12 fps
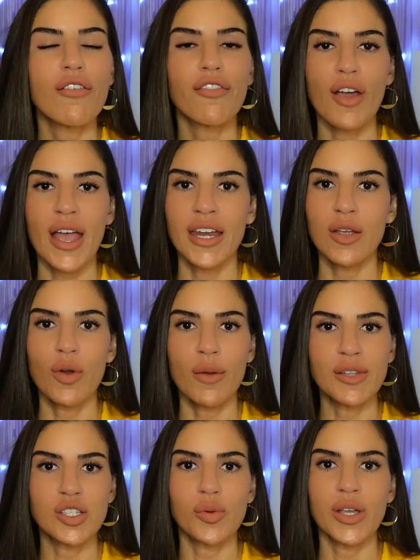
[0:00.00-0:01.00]
for anywhere
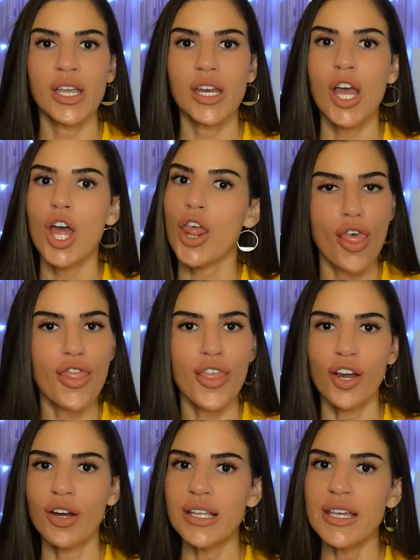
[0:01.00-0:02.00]
between
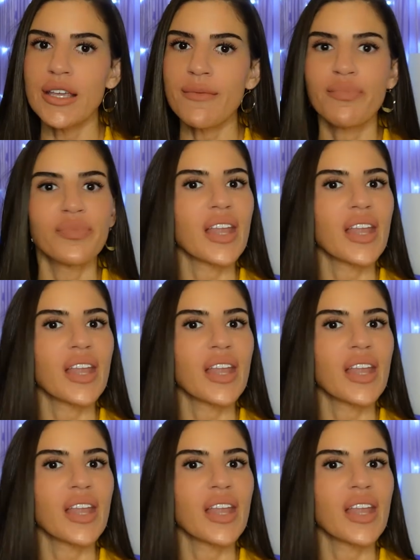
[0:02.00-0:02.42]
30